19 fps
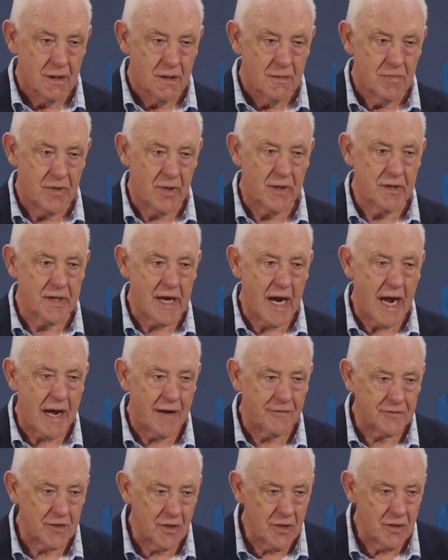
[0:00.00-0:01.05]
but on the
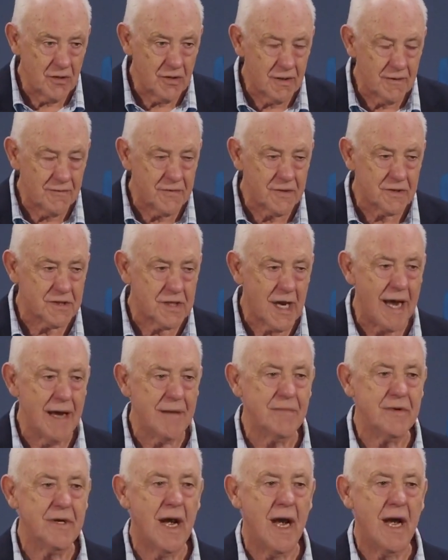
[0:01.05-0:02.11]
afternoon of the
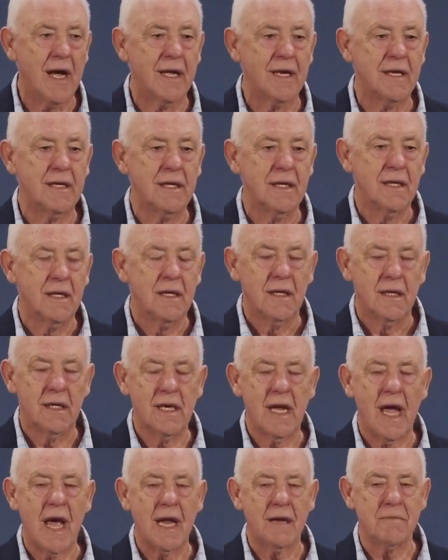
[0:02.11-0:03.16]
same day
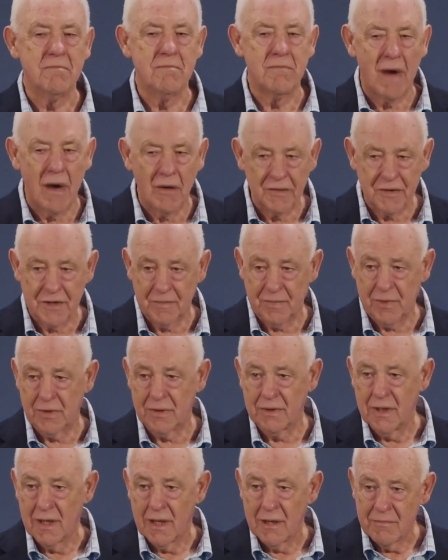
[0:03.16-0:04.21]
he had
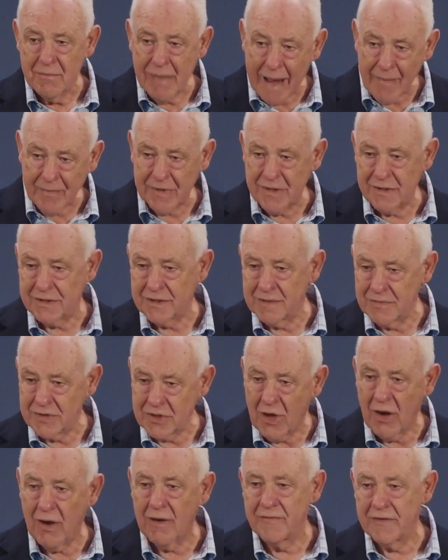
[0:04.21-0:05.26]
multiple baptisms
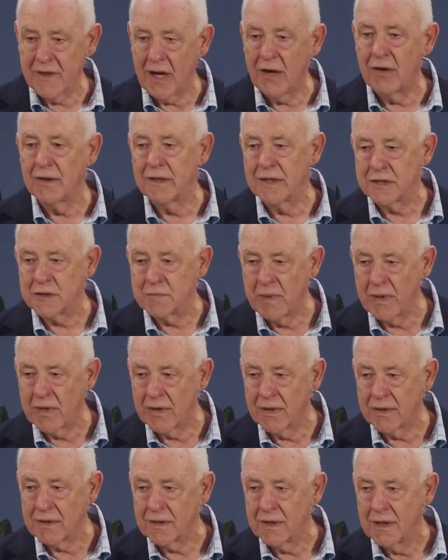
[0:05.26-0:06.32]
of the Holy
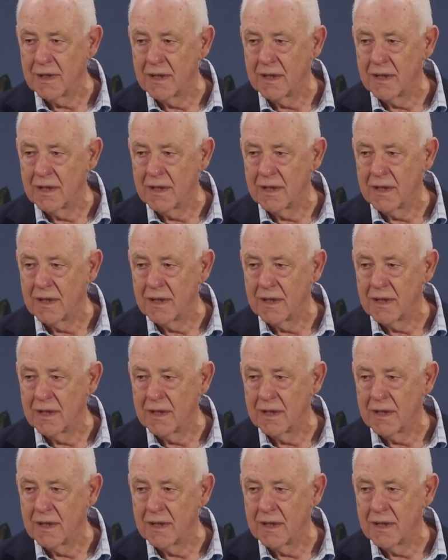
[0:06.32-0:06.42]
Spirit